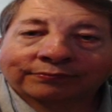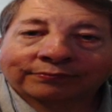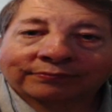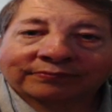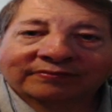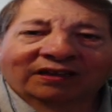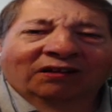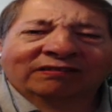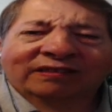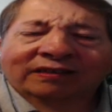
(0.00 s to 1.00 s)
Well, my
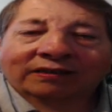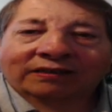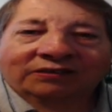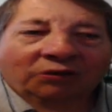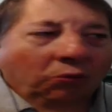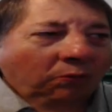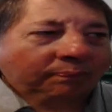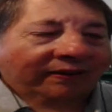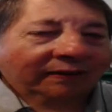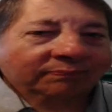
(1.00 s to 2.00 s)
people do this, my
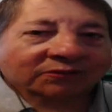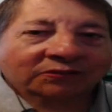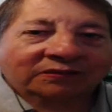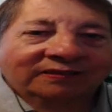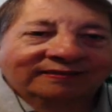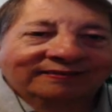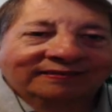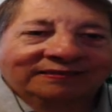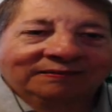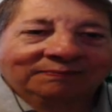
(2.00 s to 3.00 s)
people need this, and we've been.